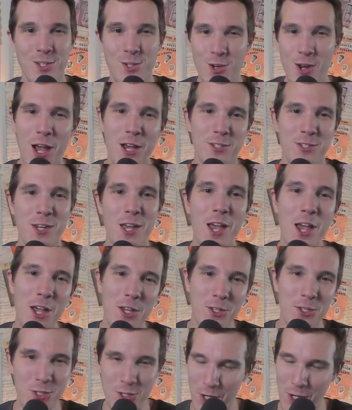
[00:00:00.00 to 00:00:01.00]
Just
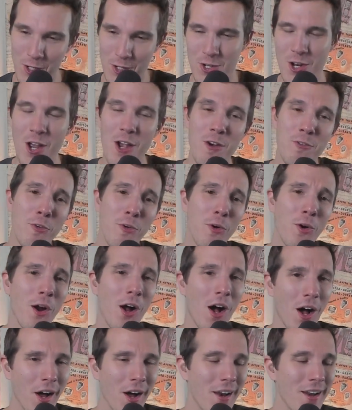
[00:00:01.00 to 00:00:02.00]
search for
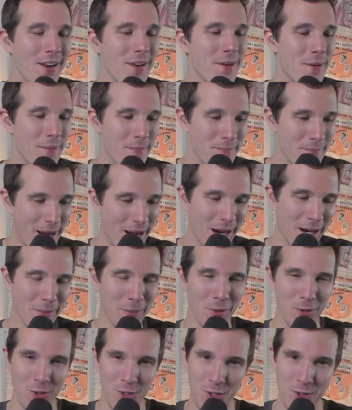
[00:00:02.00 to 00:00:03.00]

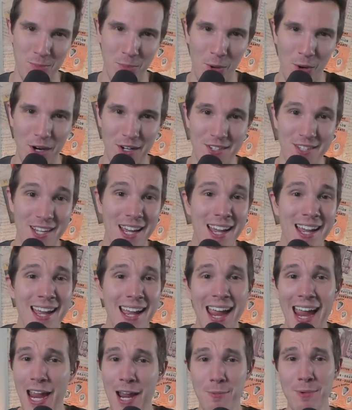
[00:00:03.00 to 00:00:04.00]
Unbearable Sports.
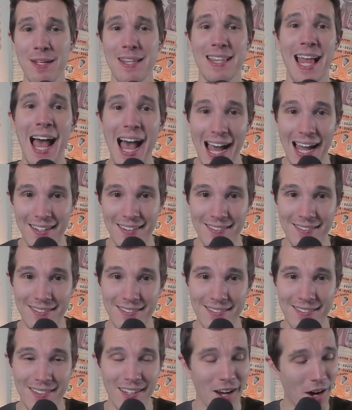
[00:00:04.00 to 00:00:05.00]
And with that,
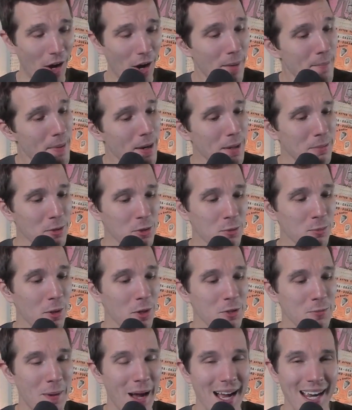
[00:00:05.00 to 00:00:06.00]
Unbearable
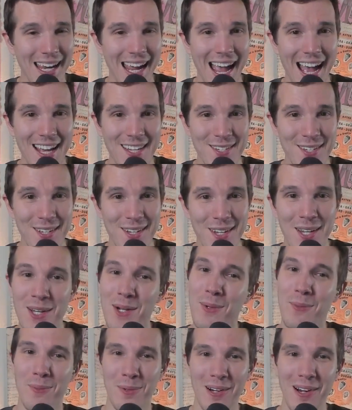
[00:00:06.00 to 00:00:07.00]
Sports Podcast,
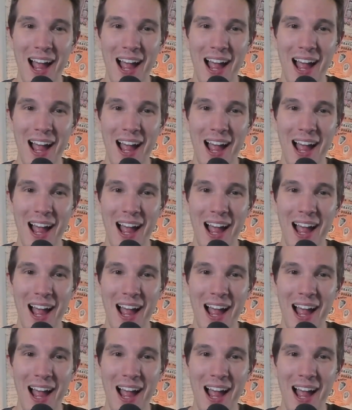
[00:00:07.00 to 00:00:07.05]
we're